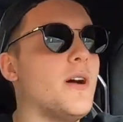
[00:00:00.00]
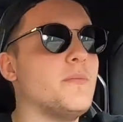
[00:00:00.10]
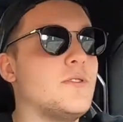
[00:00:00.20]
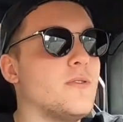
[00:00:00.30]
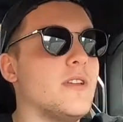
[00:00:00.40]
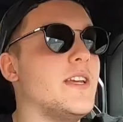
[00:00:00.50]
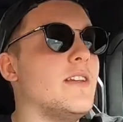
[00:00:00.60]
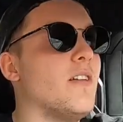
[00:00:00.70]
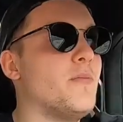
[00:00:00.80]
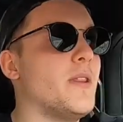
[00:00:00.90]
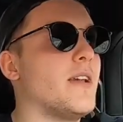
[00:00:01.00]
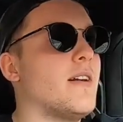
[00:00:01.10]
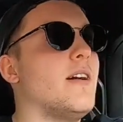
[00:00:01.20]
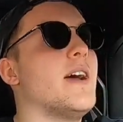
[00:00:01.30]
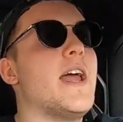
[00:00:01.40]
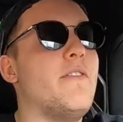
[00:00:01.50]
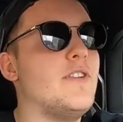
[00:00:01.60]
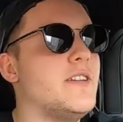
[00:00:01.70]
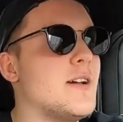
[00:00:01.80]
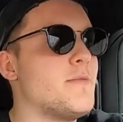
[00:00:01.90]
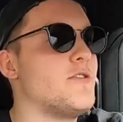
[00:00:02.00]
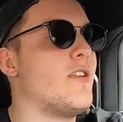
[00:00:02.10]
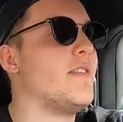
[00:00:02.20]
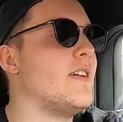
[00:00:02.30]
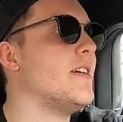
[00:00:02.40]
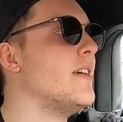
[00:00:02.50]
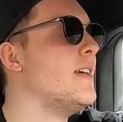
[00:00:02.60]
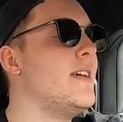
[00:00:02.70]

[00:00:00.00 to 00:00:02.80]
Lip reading: I'm totally in love with the car every time I drive it.